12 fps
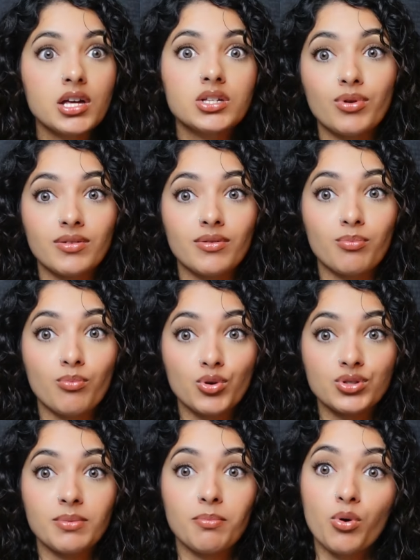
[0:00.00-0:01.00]
One of the
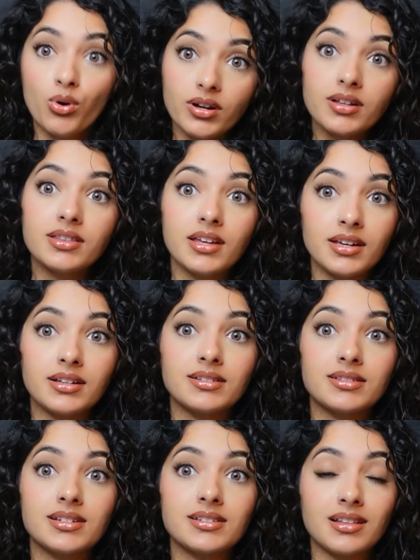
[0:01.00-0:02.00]
most important
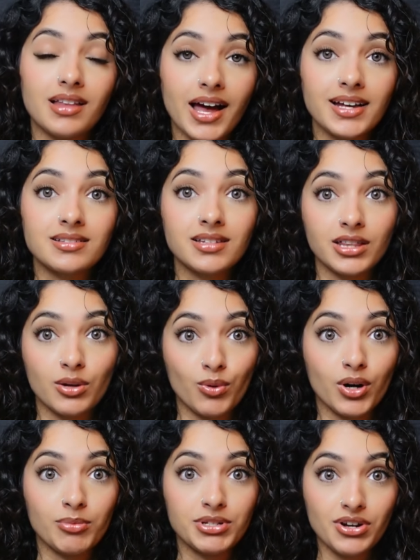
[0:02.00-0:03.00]
things is the last thing that we're
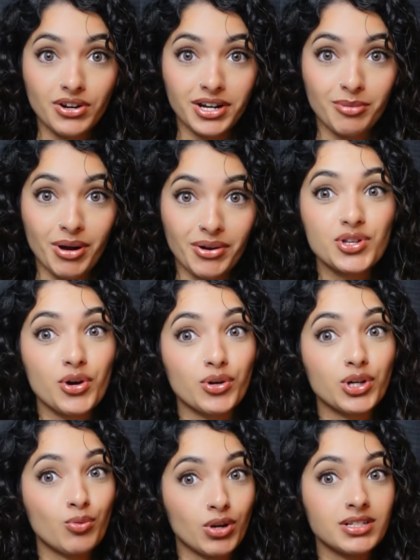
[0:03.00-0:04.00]
going to be talking about, so
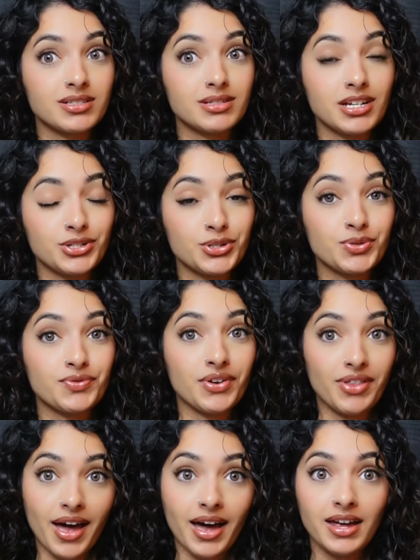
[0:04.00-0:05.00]
you want to stay tuned for
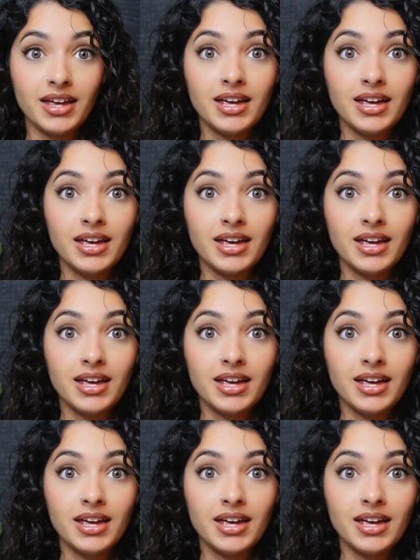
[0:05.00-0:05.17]
that.